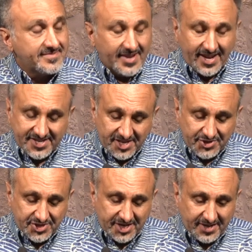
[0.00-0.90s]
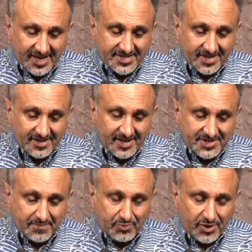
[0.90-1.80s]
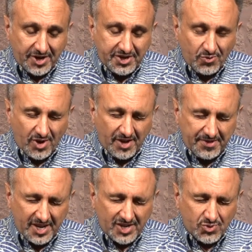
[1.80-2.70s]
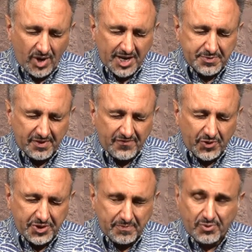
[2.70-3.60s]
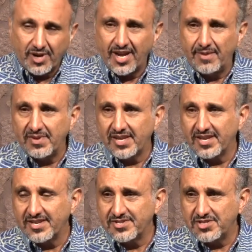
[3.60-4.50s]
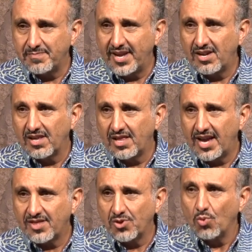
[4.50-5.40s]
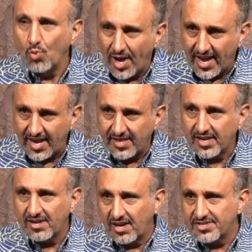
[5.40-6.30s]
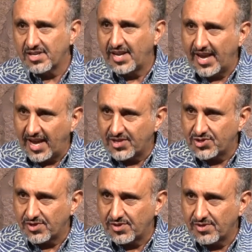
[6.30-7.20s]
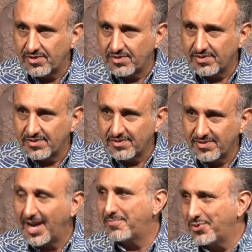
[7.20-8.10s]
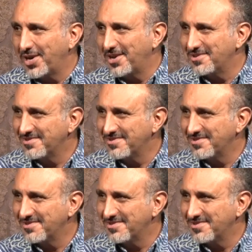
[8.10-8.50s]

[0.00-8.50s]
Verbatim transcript: And it's interesting, that's a, that's a prayer you want to think twice before you pray because you may not like the way that God's going to answer that prayer.